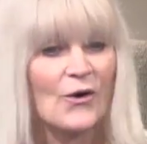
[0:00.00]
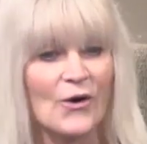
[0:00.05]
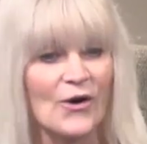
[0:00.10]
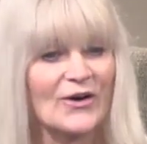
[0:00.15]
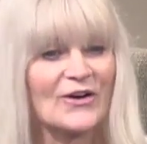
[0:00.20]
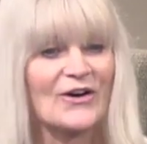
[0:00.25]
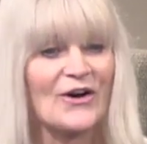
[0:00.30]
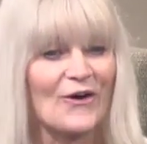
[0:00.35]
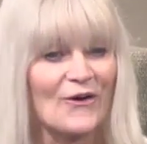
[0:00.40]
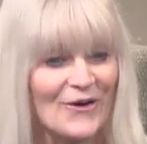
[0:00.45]

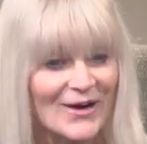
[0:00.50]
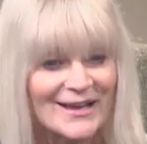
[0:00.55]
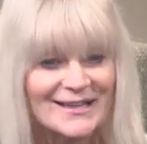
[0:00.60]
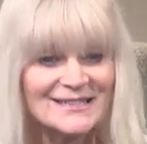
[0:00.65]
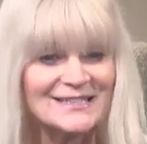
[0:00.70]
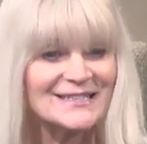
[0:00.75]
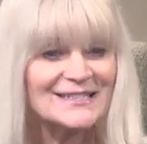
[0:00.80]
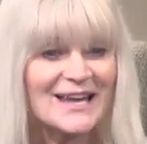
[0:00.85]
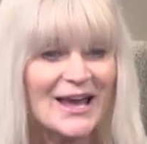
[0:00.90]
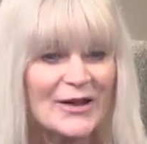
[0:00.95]
or going
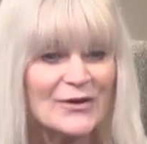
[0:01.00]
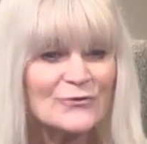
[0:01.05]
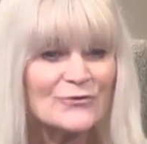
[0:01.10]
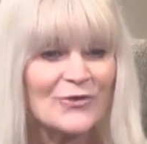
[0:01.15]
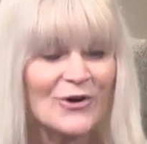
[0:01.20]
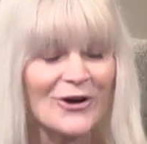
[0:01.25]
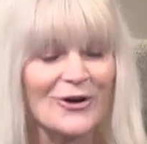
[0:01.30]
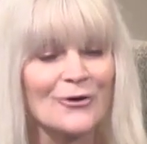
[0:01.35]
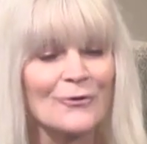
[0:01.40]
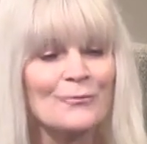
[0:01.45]
to
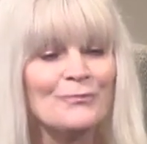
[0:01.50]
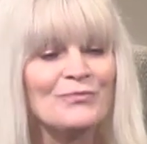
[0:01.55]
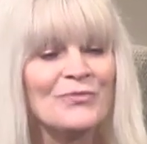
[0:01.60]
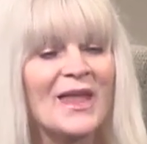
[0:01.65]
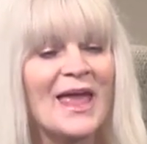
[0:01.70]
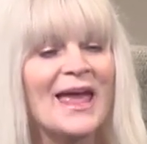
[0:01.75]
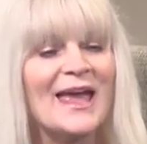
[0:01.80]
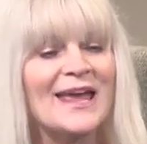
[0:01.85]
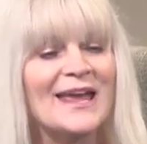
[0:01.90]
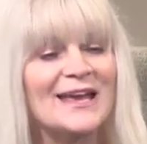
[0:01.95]
Denver,
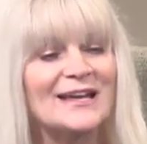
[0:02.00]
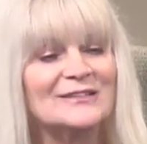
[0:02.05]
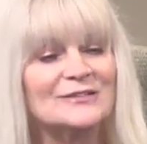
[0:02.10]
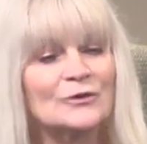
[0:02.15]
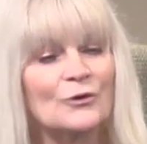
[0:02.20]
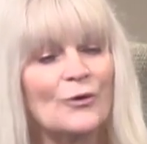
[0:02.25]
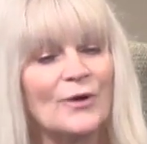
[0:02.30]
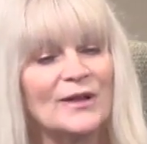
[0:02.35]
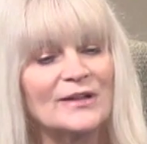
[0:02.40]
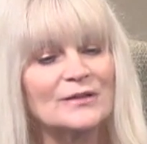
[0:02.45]
it's
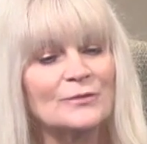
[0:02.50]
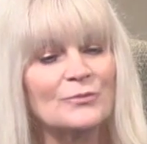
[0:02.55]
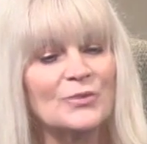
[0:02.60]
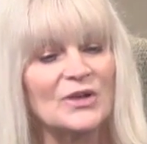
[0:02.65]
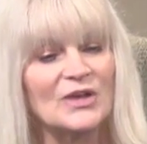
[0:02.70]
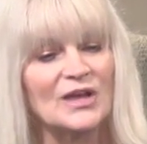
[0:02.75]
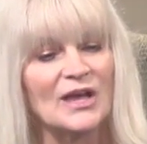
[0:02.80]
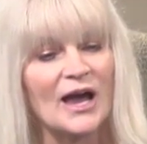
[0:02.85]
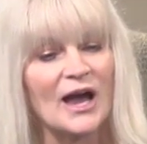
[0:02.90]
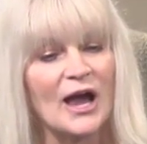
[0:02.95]
going to
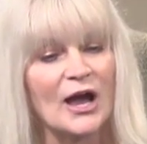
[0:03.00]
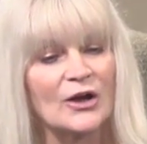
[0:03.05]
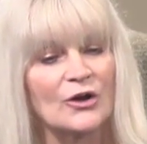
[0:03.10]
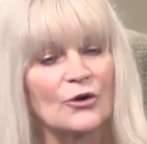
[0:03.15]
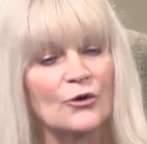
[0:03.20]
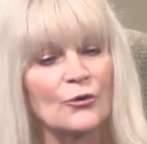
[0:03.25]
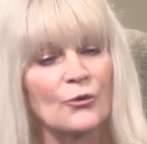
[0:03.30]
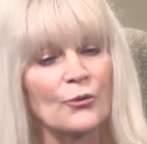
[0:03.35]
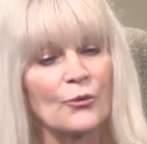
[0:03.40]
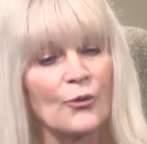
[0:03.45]
be a
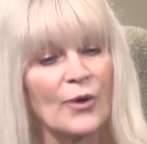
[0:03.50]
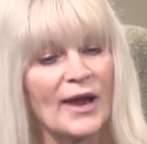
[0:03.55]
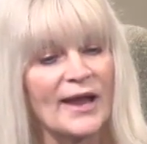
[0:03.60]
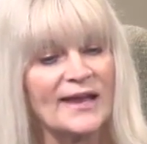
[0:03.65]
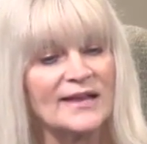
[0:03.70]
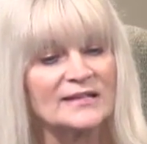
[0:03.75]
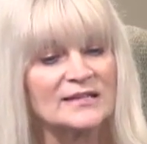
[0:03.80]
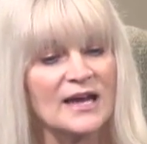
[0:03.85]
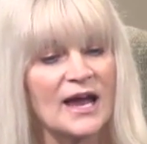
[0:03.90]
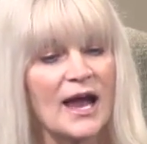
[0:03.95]

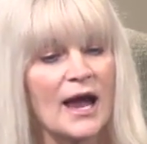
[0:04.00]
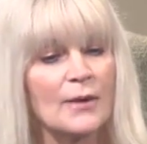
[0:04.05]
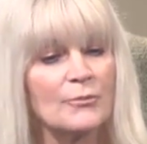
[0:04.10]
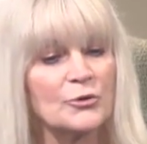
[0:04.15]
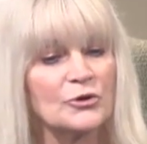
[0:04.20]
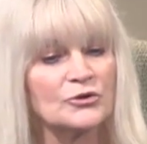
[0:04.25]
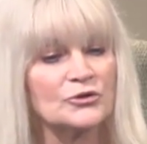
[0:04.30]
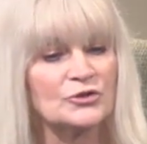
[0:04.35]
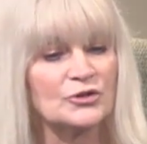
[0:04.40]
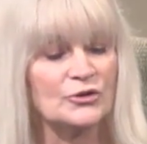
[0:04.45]
great
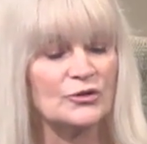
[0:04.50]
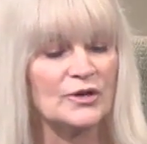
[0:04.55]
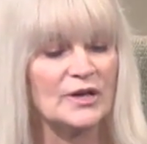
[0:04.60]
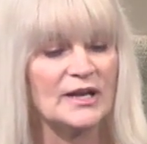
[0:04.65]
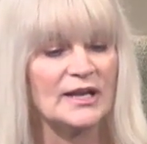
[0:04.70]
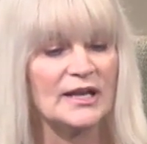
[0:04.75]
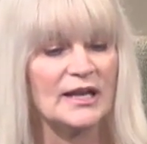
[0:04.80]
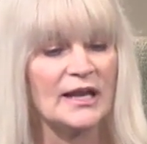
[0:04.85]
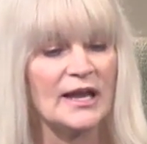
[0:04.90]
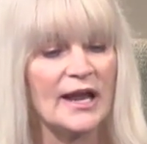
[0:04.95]

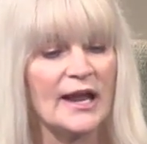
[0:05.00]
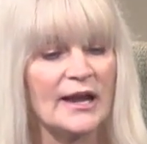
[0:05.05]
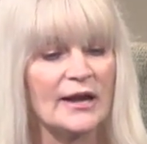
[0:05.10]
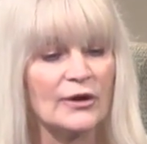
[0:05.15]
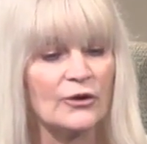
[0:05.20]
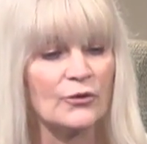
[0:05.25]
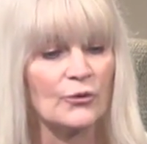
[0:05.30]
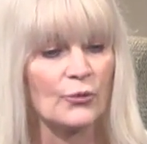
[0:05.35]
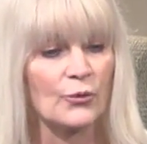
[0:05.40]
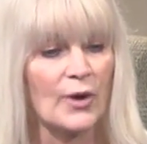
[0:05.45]
opportunity and
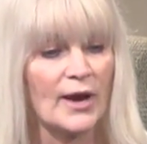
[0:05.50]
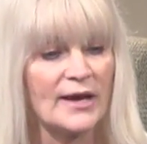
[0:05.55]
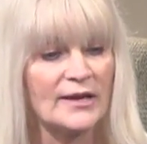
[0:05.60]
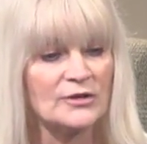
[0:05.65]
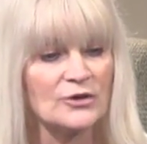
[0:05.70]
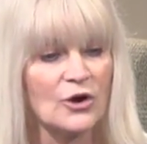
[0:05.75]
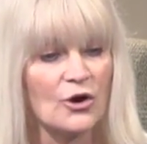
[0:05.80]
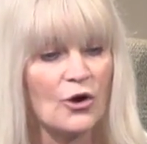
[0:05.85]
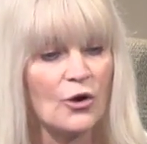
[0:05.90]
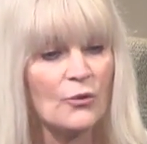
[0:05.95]
a
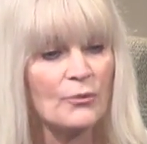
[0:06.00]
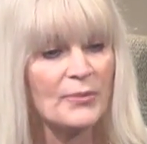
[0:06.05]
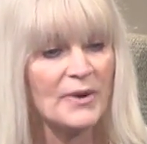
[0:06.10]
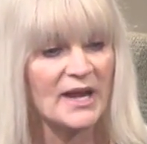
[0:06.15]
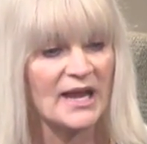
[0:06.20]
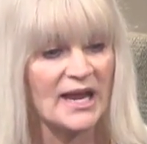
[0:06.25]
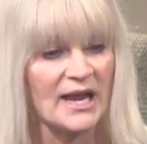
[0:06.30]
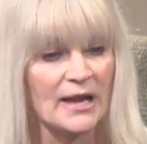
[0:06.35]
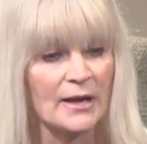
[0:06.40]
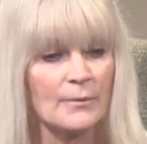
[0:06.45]
great
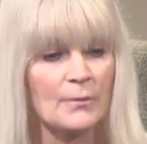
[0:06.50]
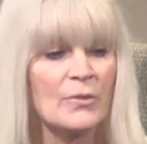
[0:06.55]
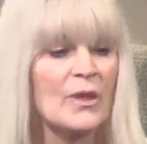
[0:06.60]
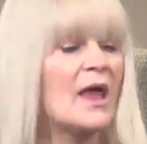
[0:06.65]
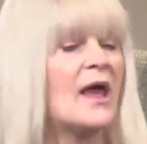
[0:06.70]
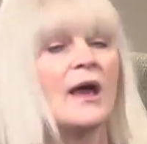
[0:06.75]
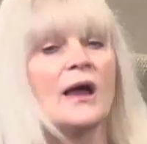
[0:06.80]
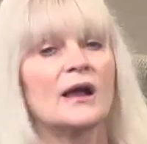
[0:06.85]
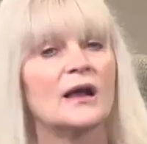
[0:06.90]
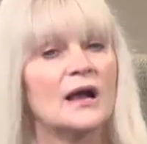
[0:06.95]
opening
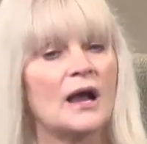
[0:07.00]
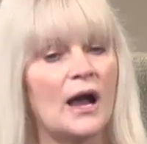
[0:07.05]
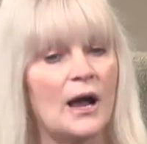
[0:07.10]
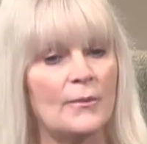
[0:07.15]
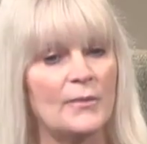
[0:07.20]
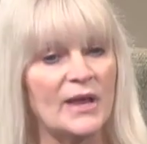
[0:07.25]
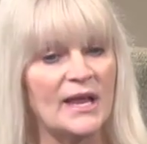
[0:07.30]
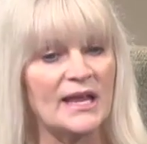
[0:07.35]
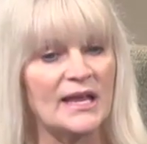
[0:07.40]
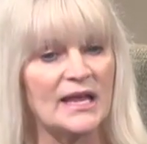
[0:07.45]

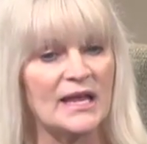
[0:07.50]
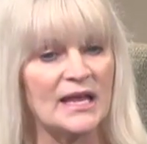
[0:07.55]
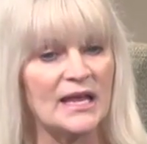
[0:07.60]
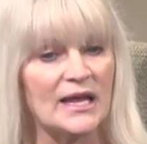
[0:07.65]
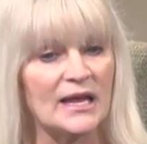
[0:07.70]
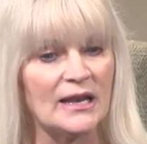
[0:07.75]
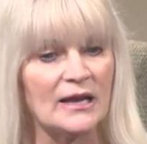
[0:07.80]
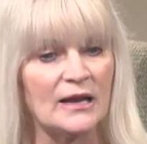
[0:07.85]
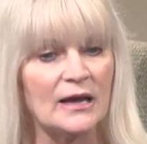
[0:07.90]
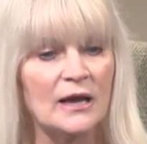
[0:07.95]
coming
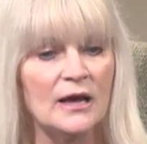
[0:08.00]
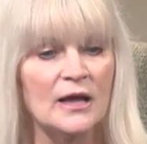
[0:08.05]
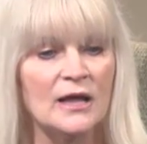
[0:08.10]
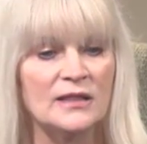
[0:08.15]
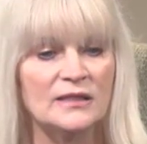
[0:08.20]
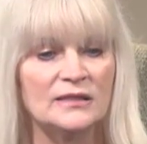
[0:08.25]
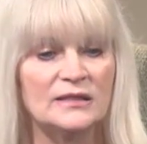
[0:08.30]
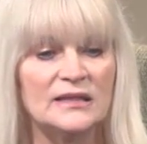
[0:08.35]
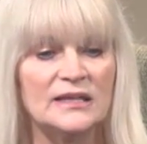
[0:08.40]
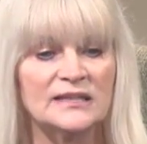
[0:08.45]
in.
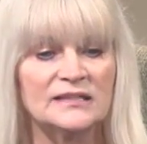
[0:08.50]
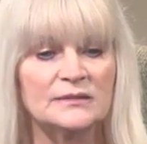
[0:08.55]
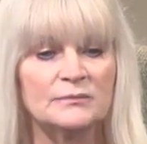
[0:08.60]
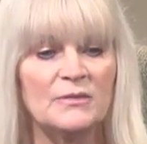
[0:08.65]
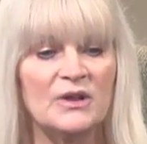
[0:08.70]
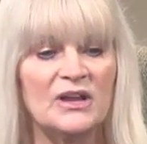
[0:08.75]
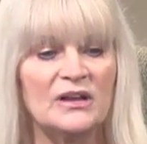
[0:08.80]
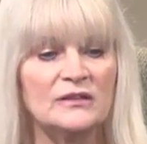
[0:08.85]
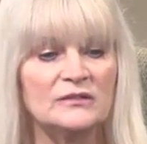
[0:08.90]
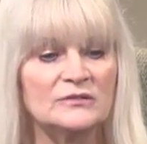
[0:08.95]
This
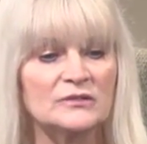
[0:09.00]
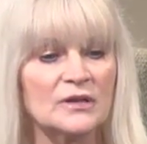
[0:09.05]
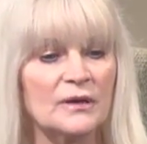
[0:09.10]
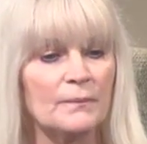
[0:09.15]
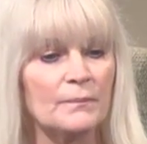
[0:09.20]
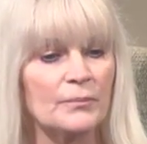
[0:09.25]
means,